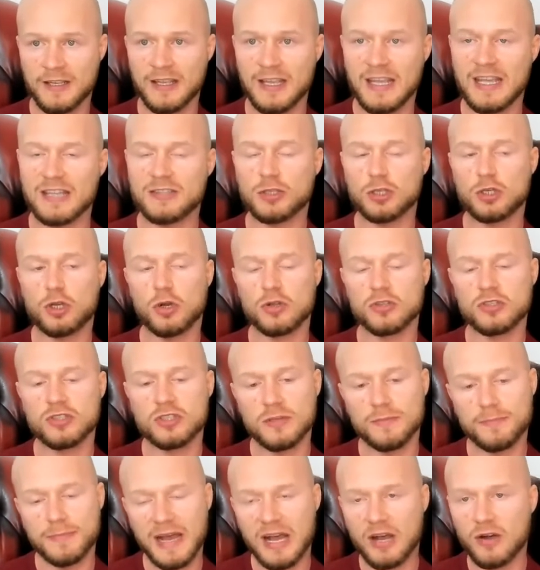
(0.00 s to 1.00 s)
It's a
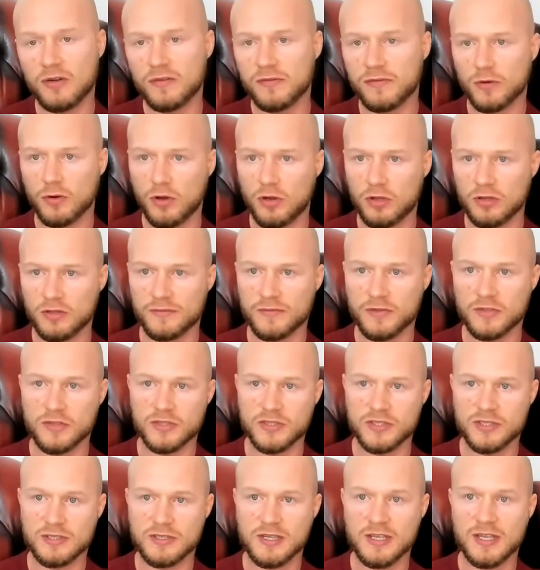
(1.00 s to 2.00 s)
constant battle for all of
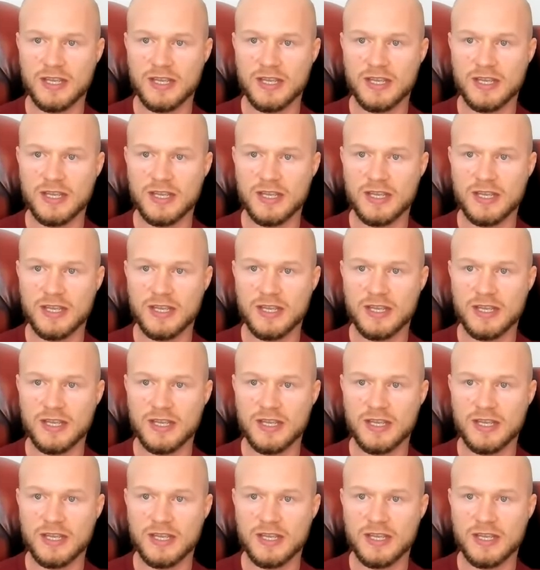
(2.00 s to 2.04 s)
us.